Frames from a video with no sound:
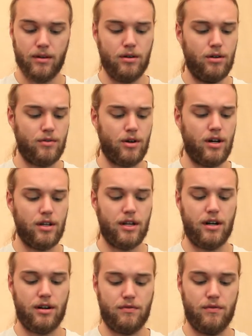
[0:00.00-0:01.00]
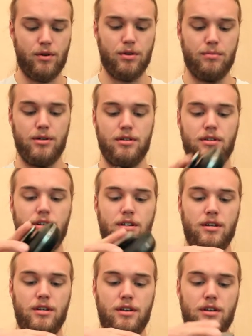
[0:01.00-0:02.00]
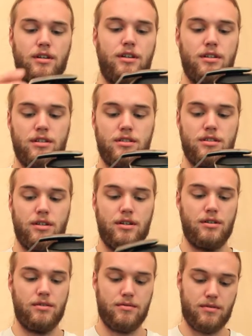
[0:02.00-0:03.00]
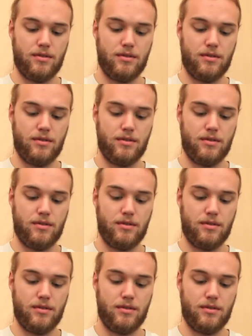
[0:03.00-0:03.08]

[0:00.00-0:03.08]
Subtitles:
overall they are foldable, so